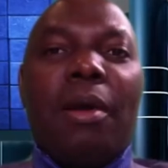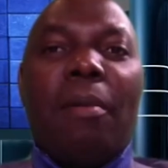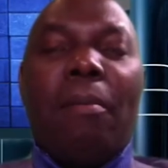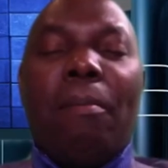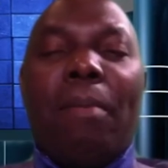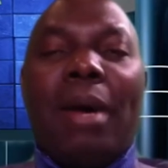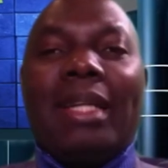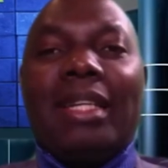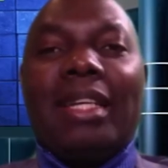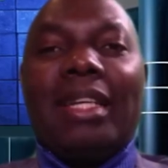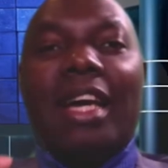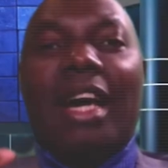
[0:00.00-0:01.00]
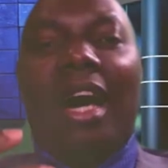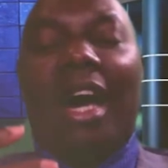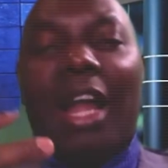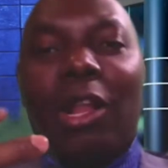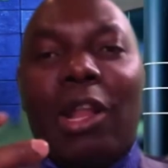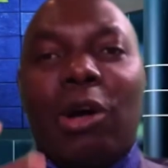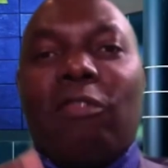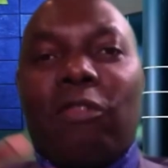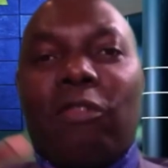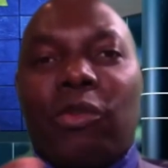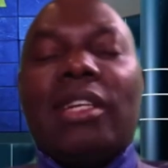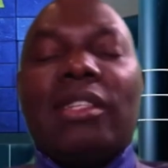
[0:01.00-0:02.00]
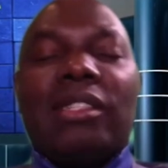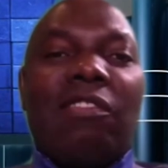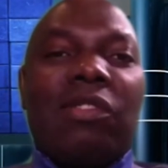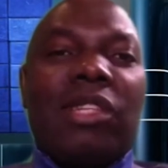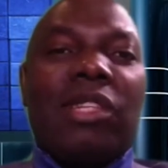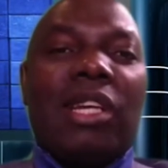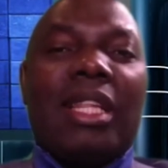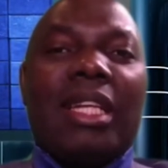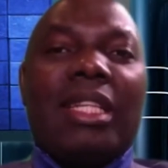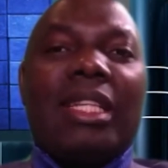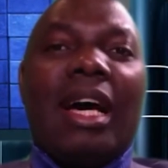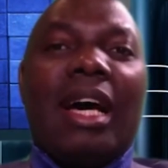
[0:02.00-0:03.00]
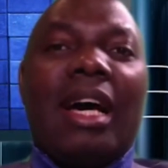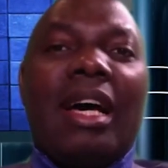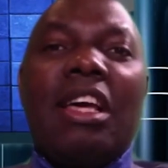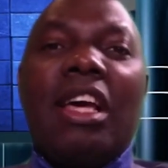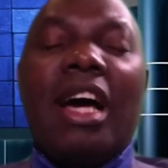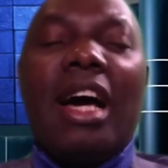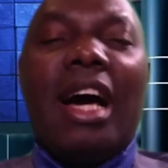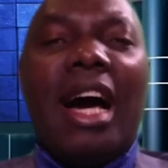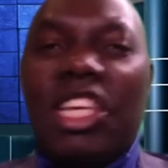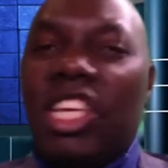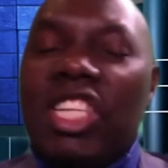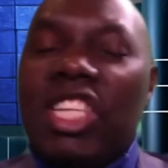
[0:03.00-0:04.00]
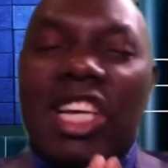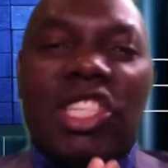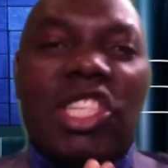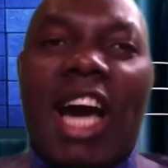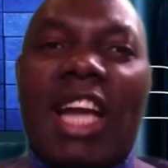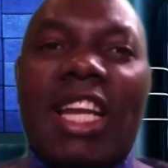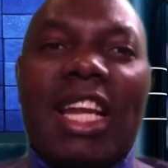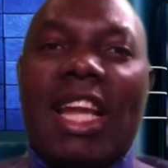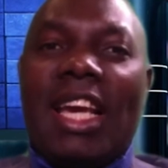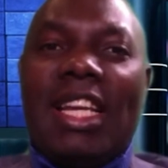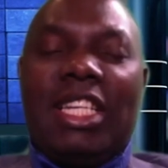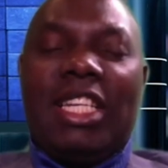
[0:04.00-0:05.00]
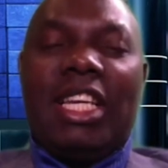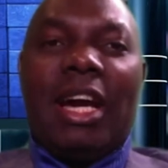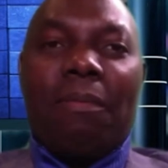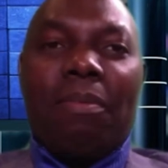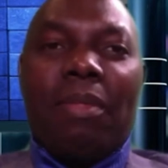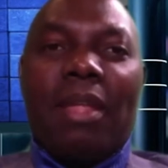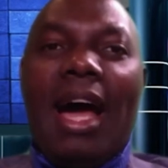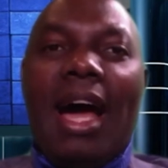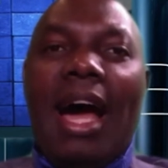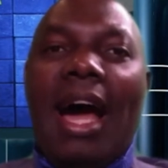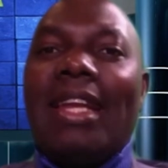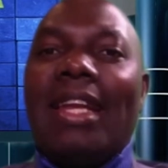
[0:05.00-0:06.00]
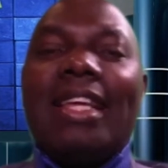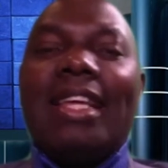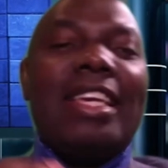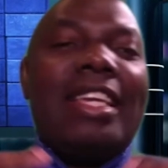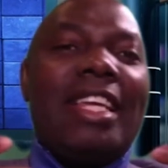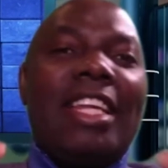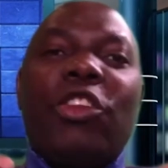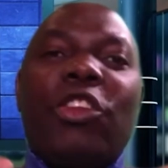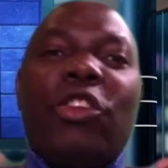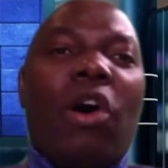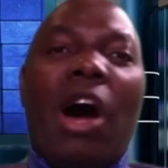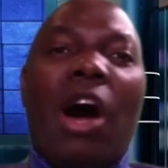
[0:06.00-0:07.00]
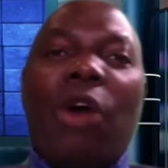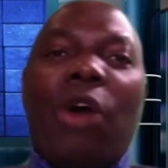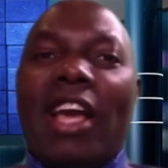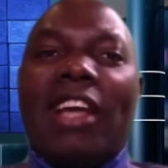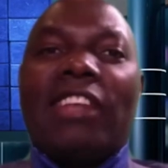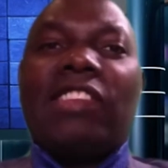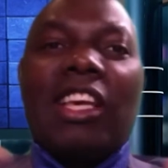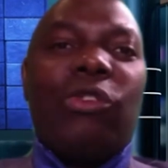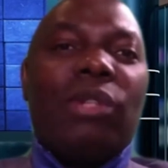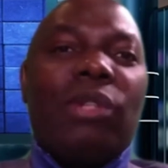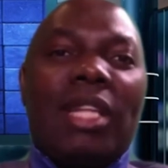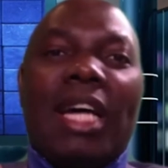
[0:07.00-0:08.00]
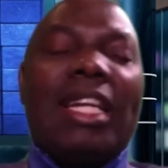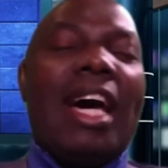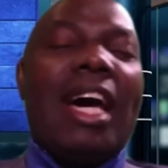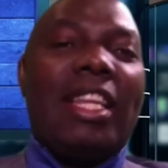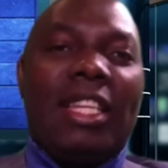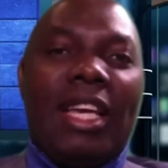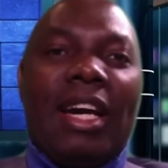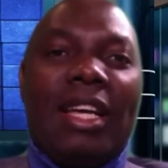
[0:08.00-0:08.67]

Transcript: but A lot of critics have said that he just had an idea and he didn't know how to execute that idea